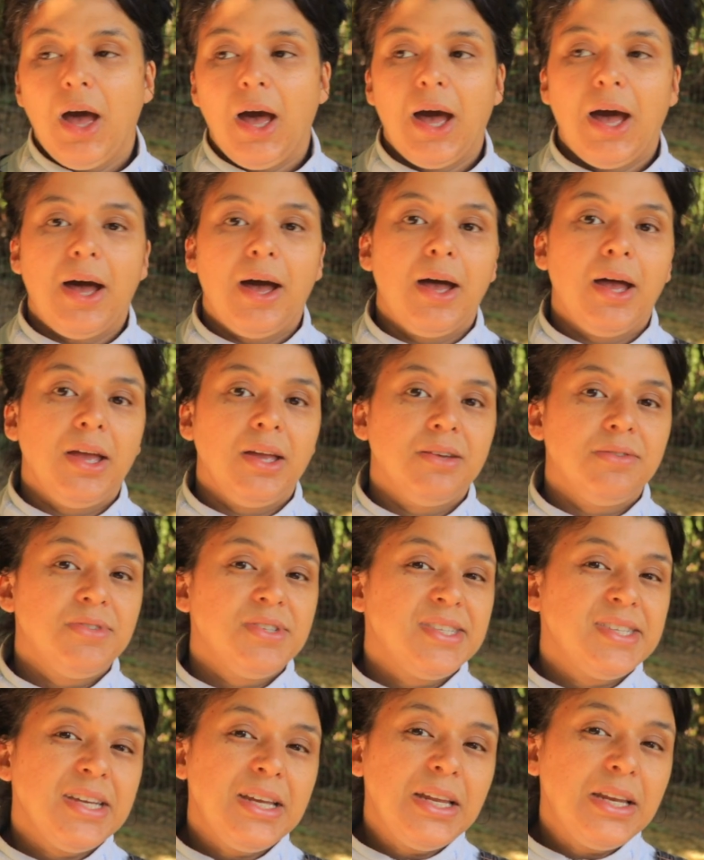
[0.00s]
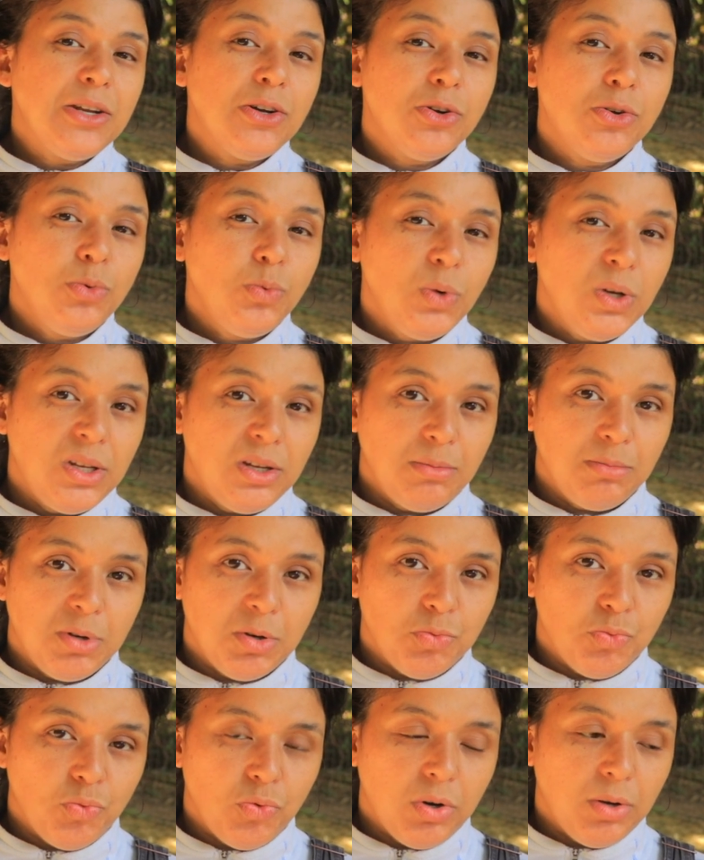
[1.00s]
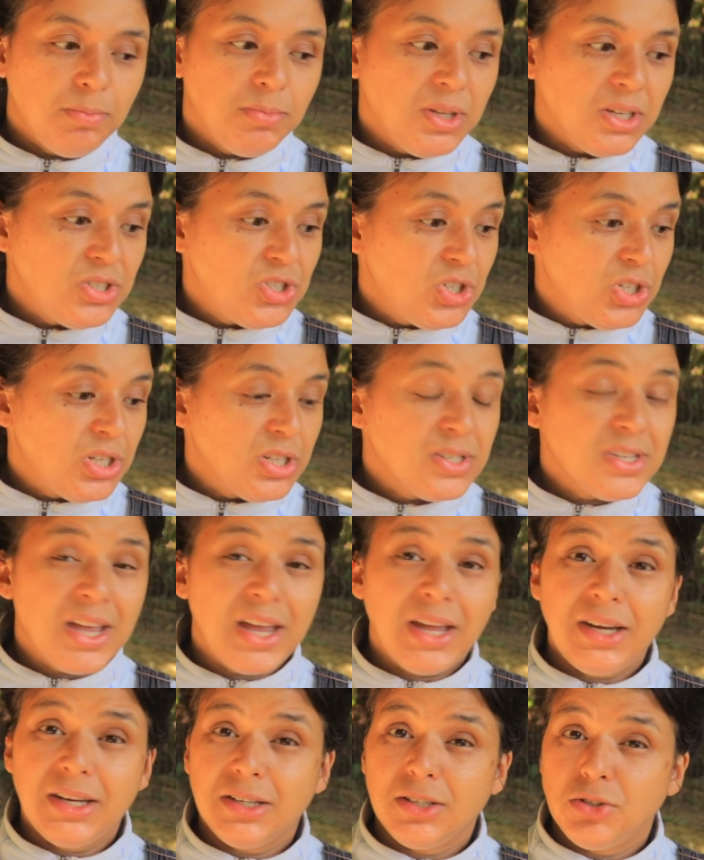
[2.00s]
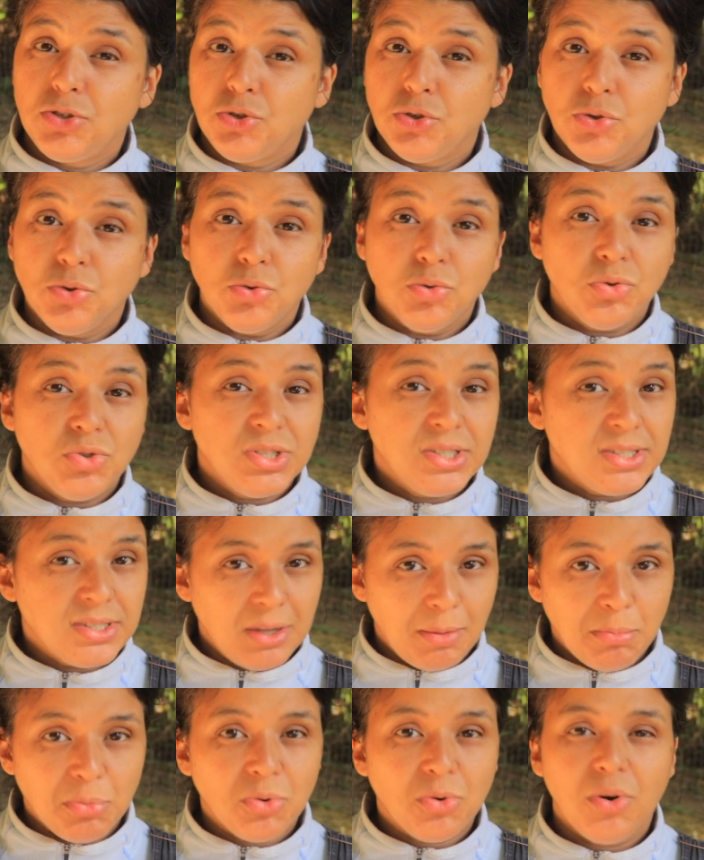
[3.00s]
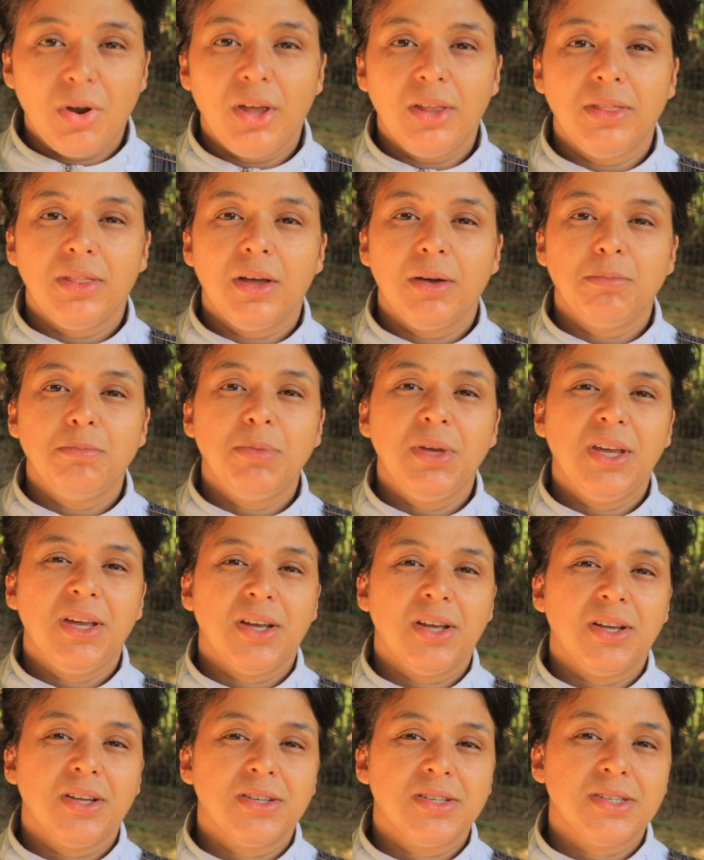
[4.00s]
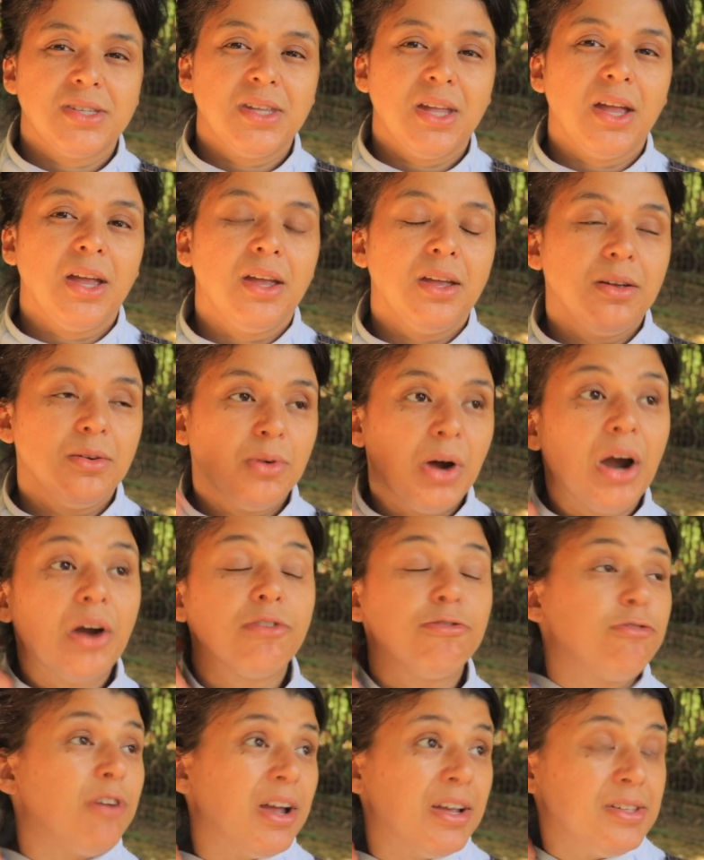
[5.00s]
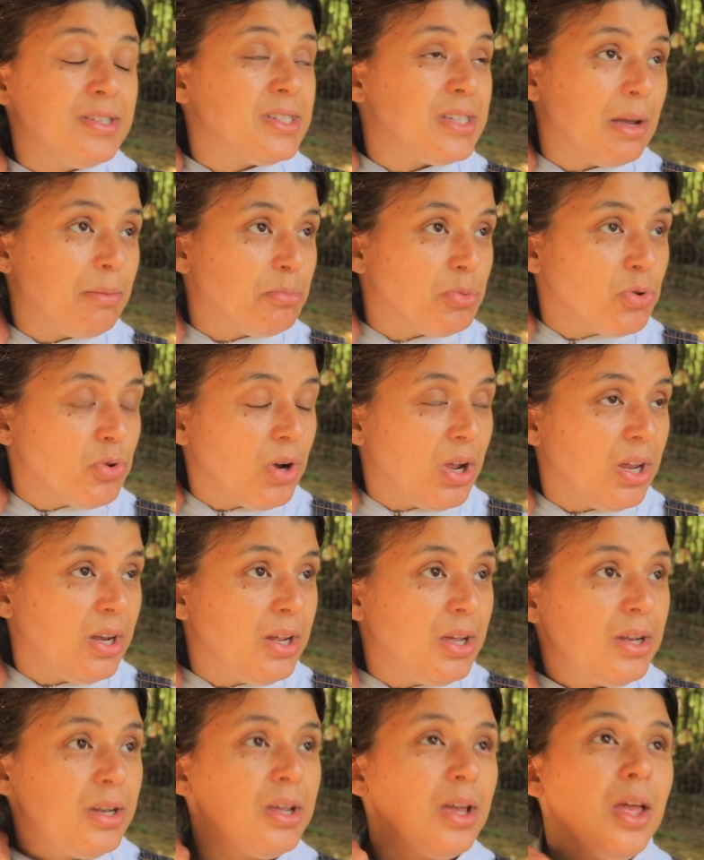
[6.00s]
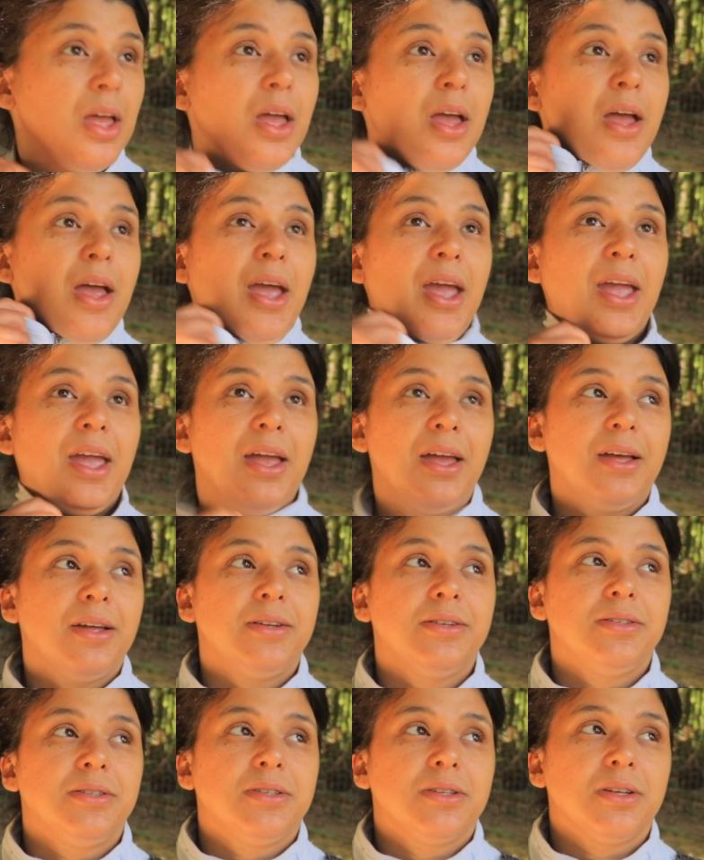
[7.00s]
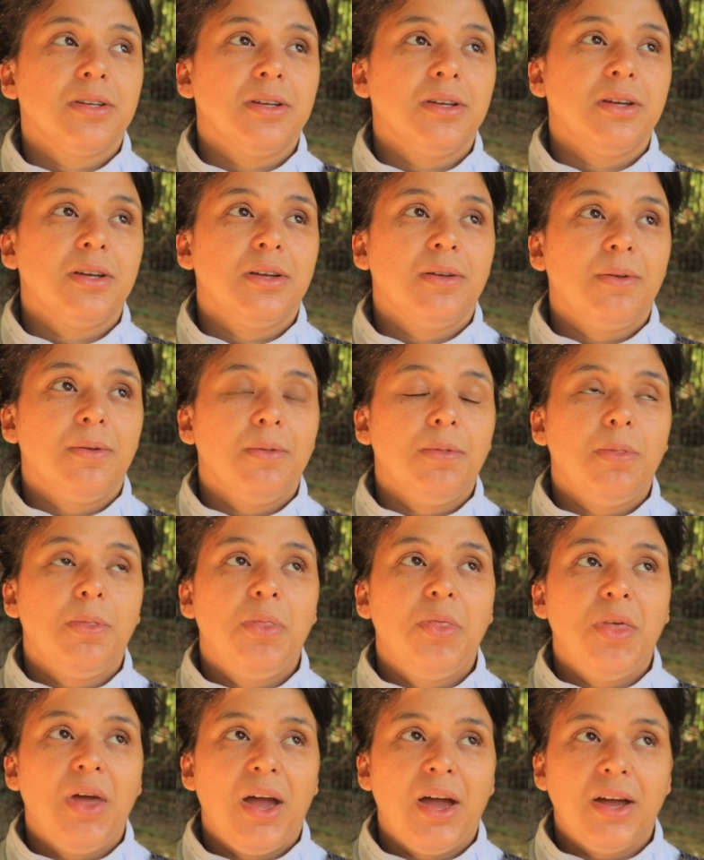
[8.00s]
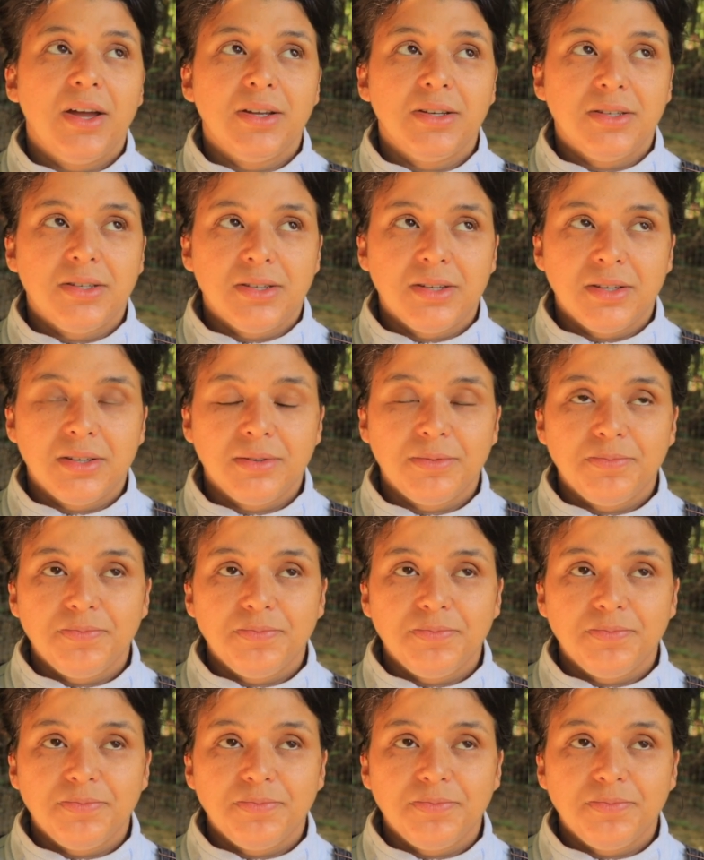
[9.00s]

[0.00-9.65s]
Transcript: I've seen on Widem and Reap that she decided to separate them because they are fine separated, and that,